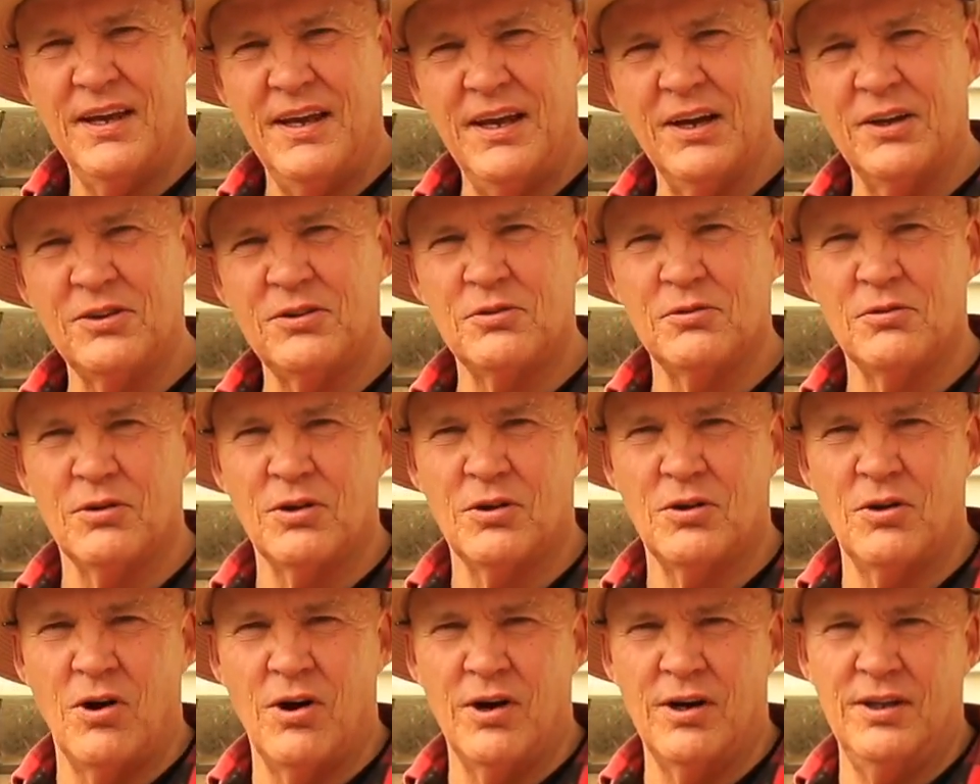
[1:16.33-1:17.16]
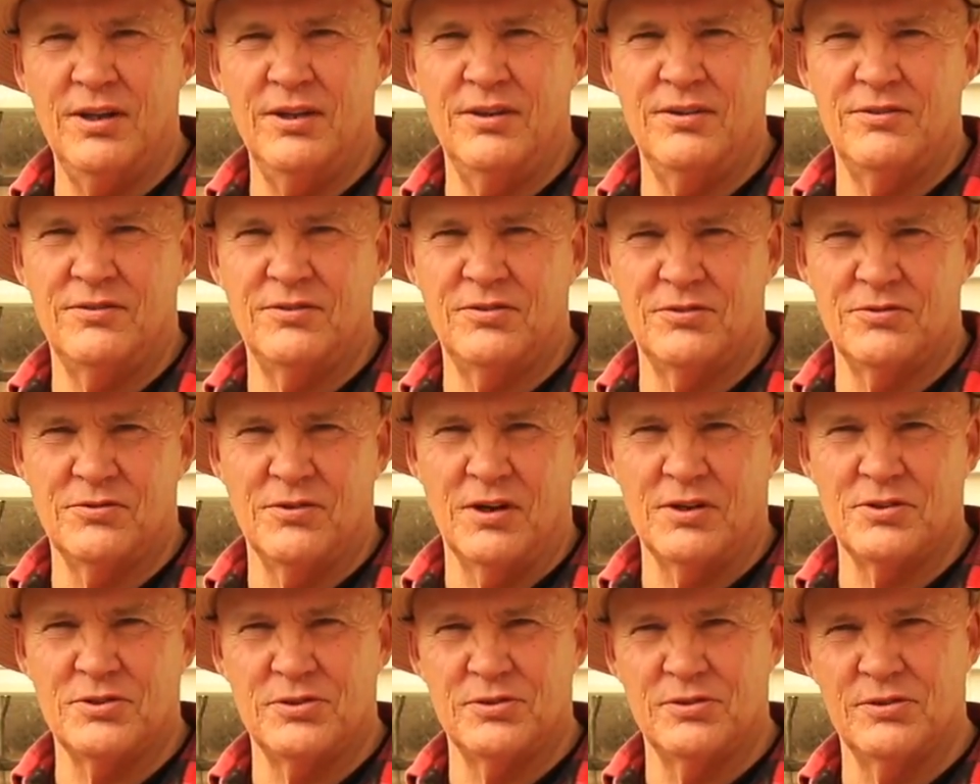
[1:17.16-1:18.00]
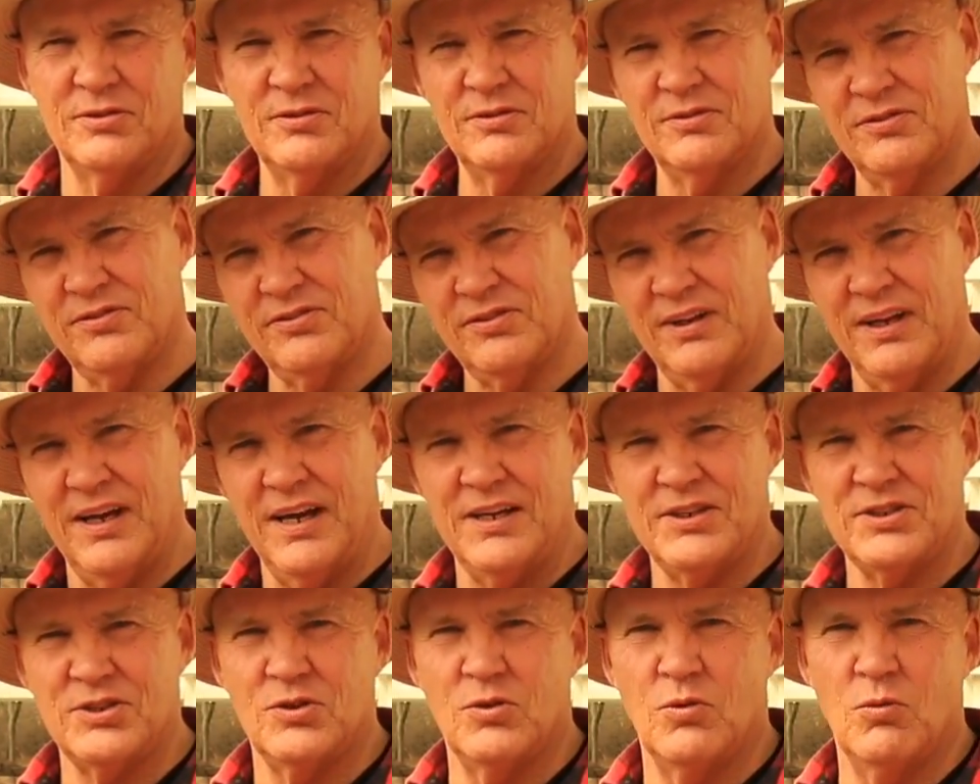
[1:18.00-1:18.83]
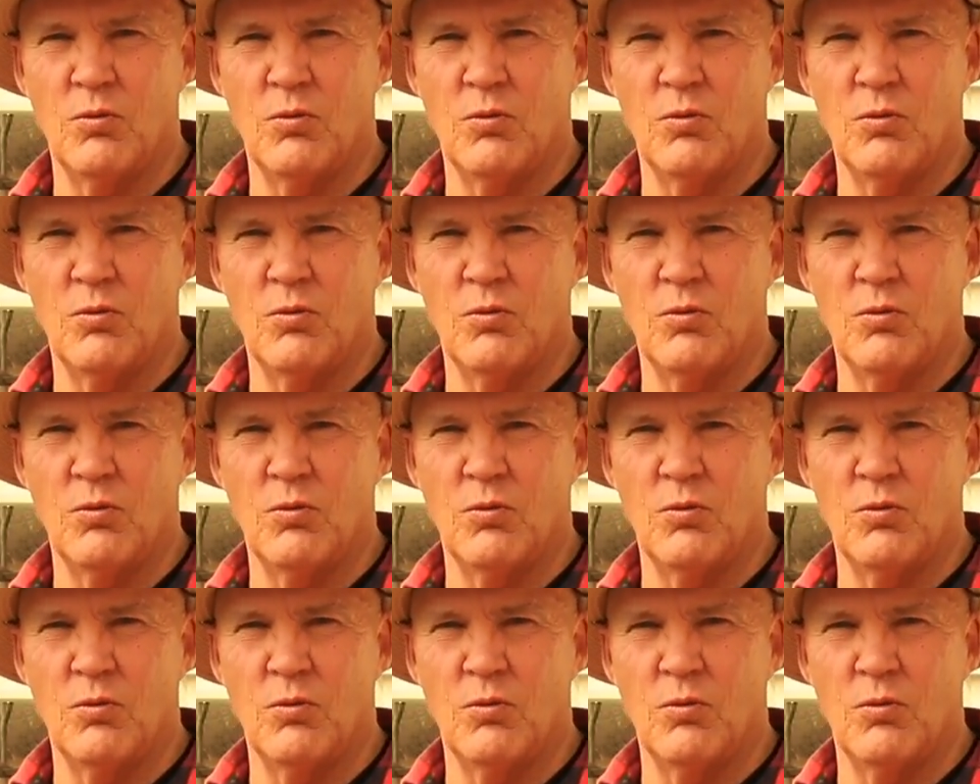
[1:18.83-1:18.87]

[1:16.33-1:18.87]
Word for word: outdoor garden structure slash